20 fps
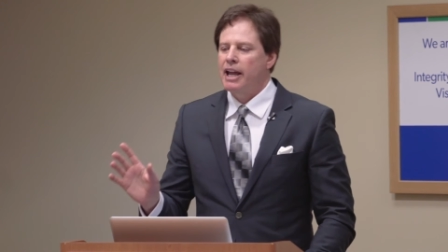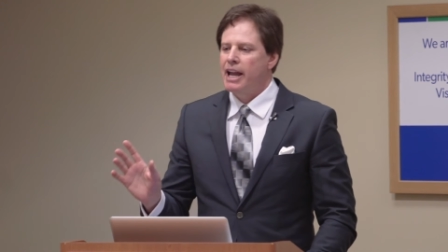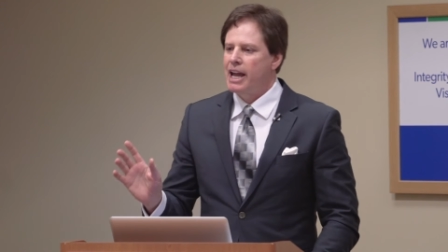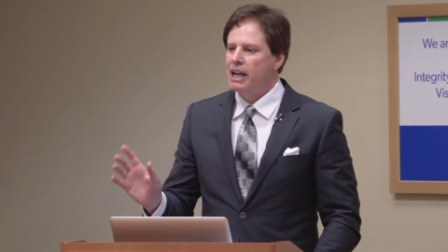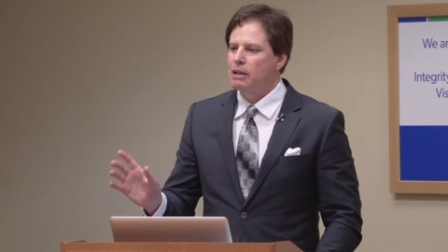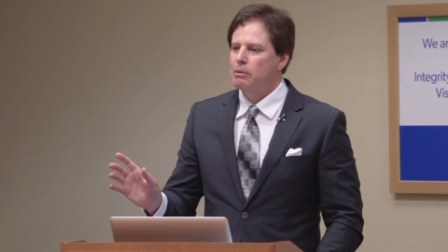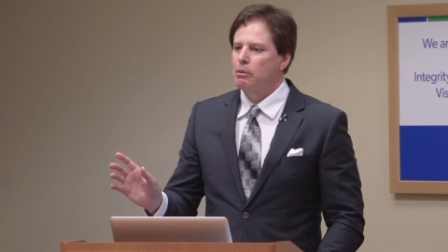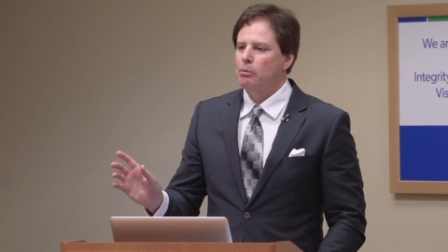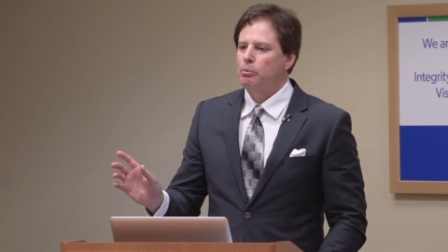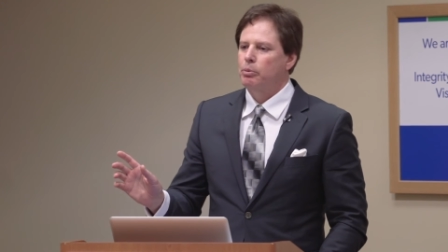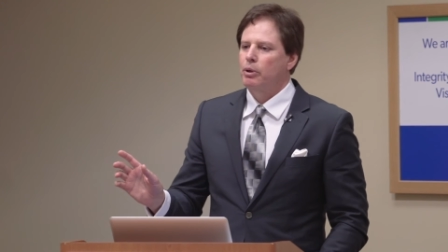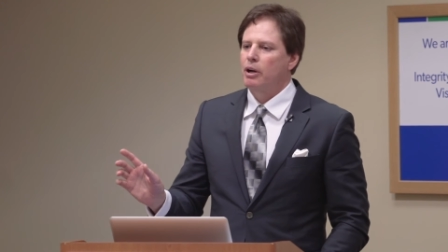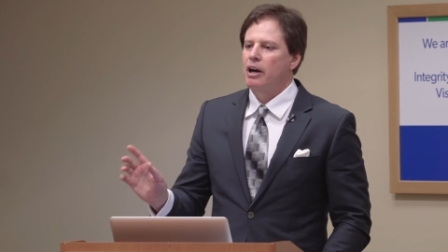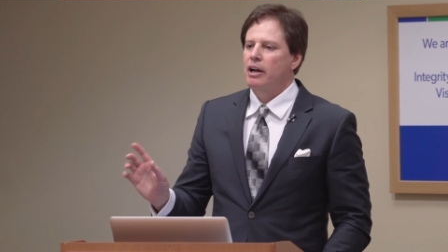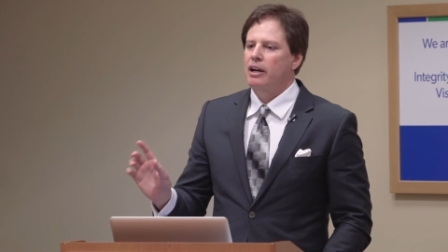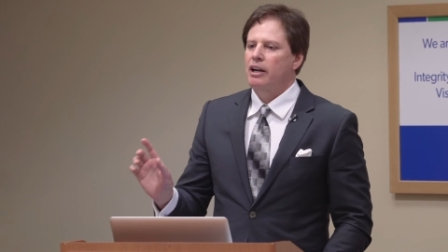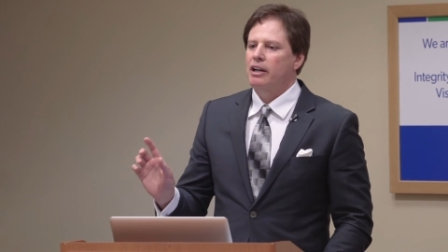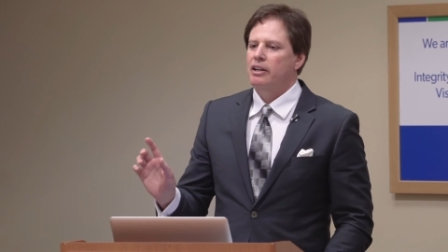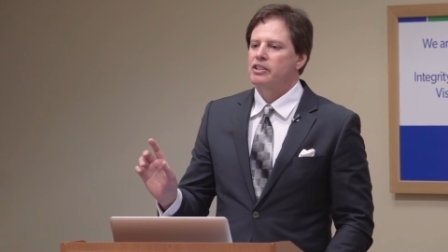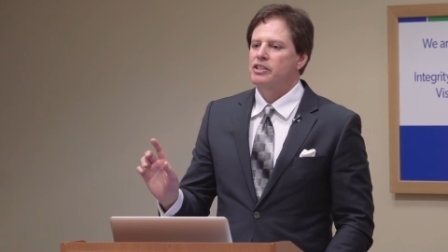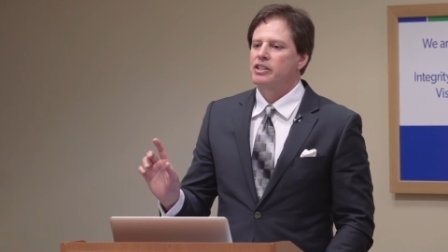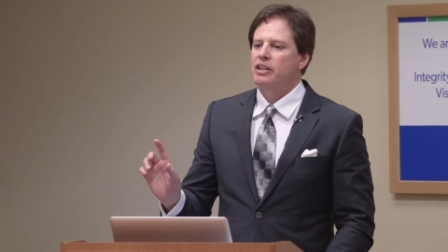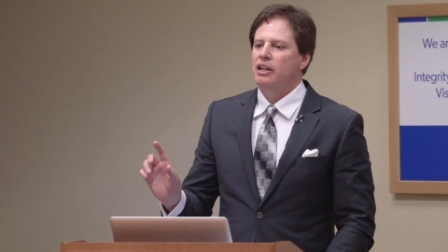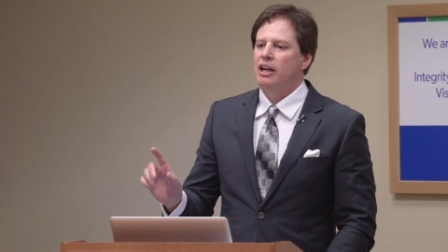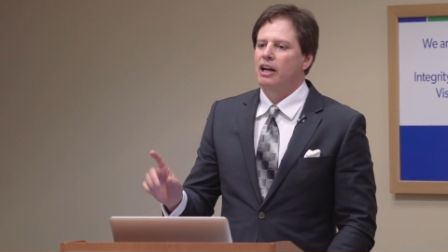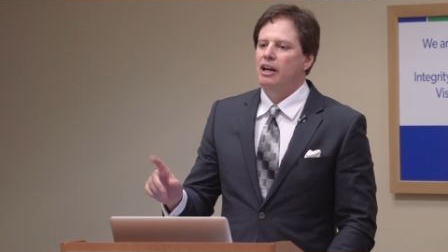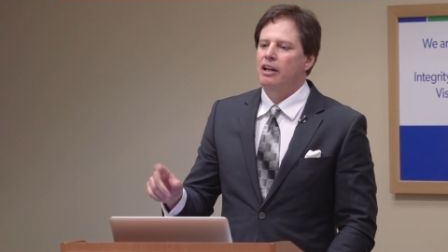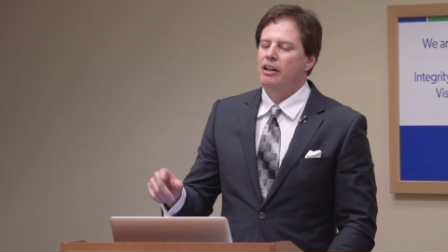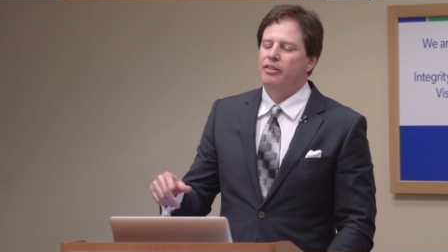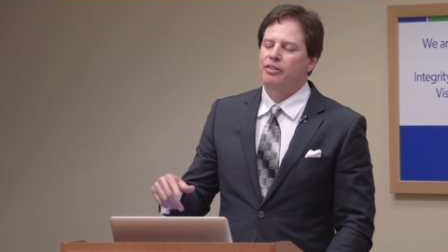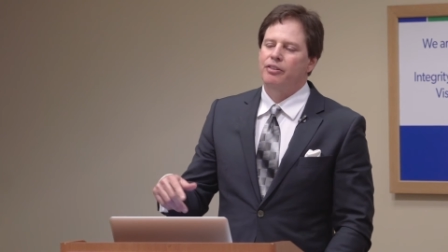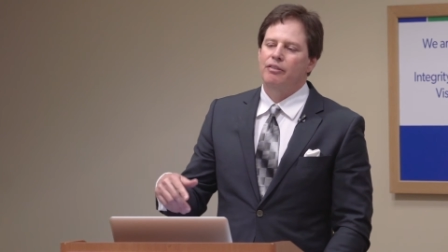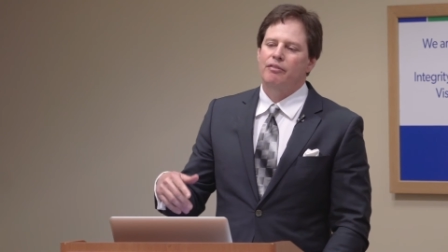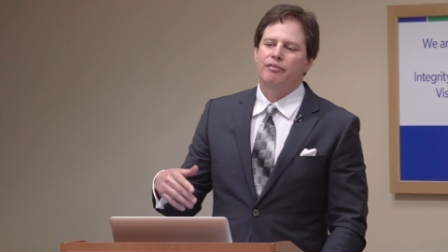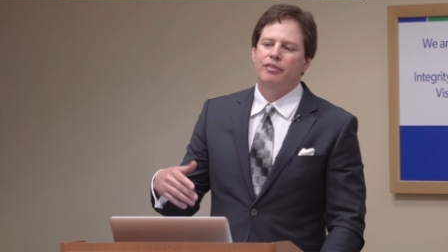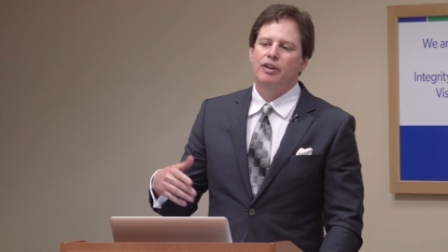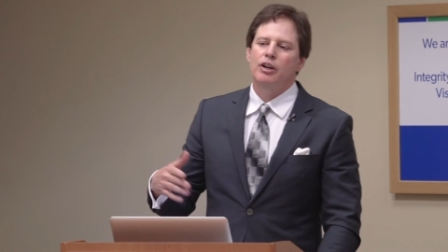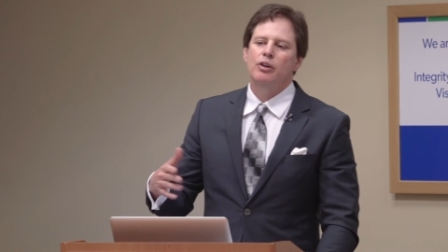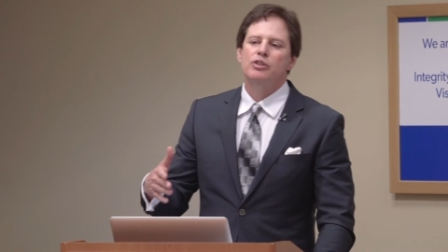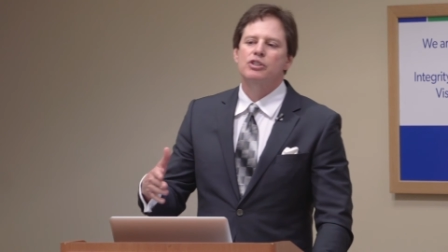animal products, uh,
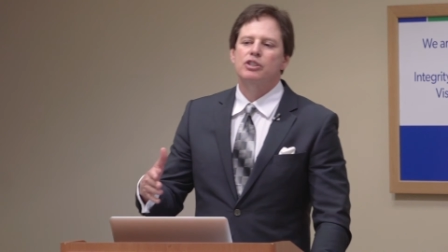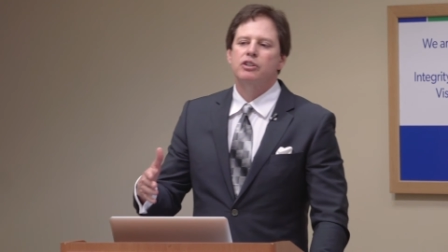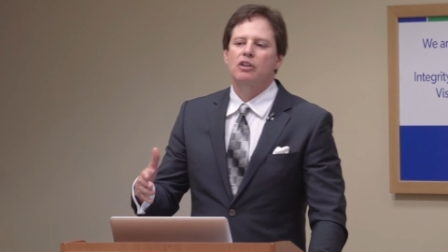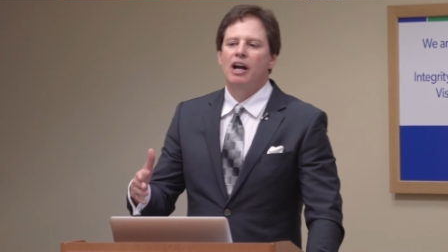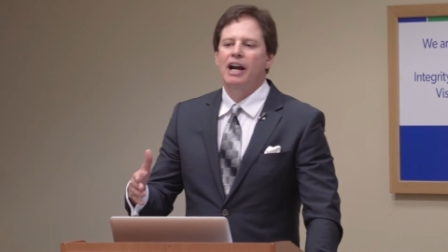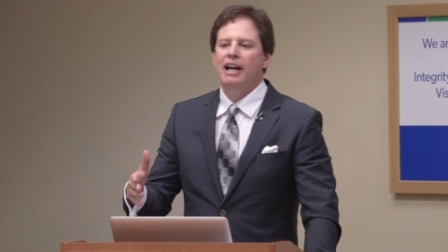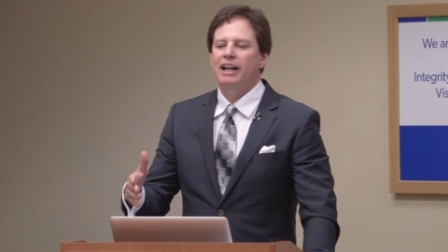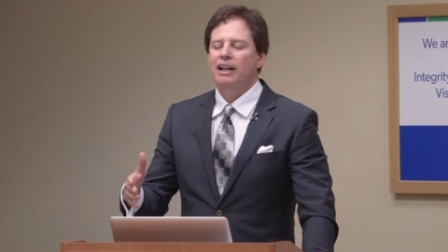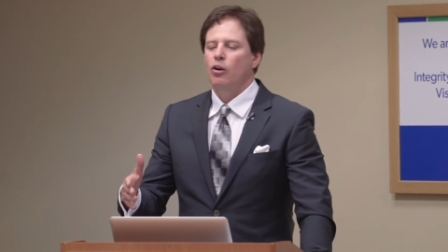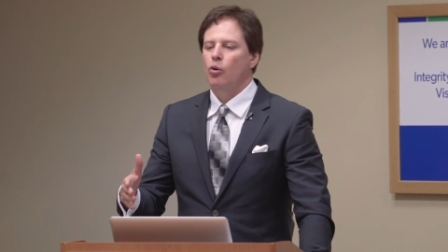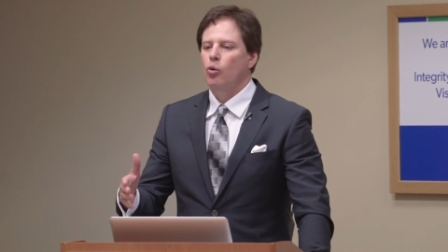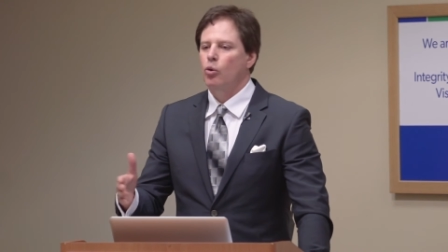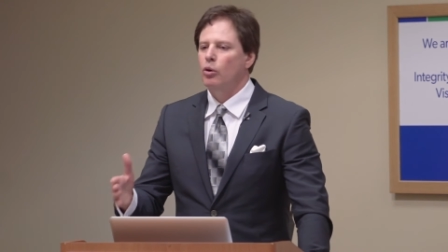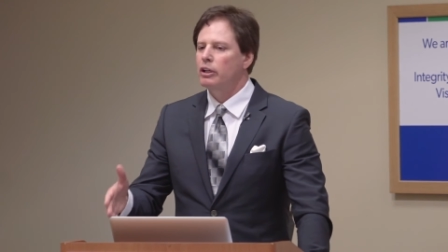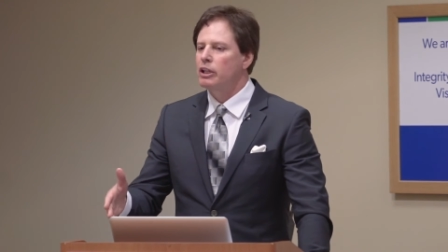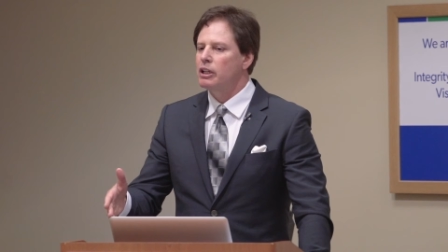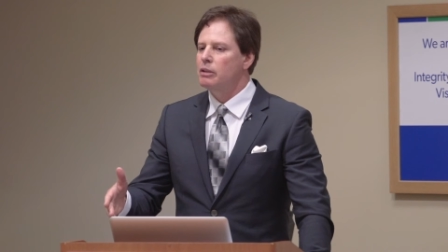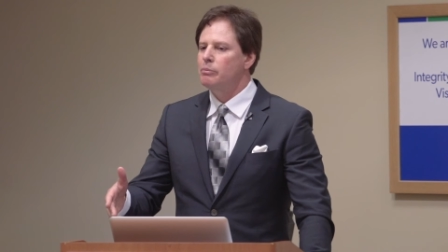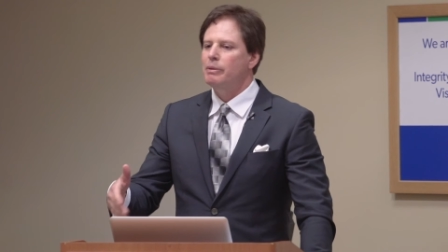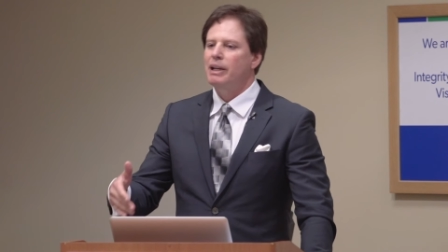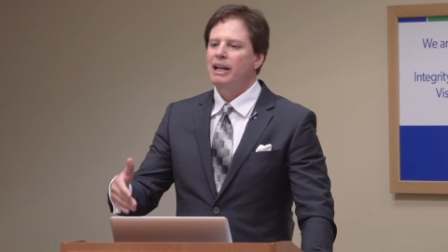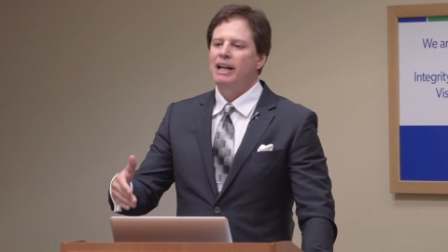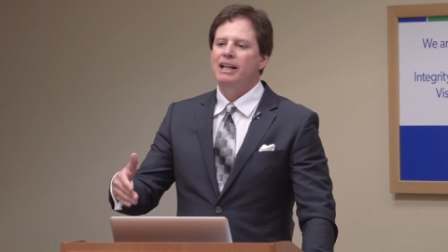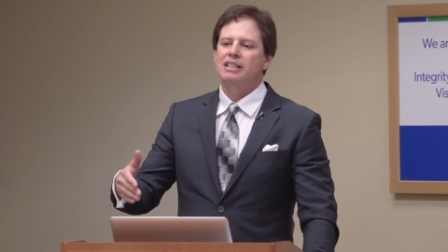foods like organ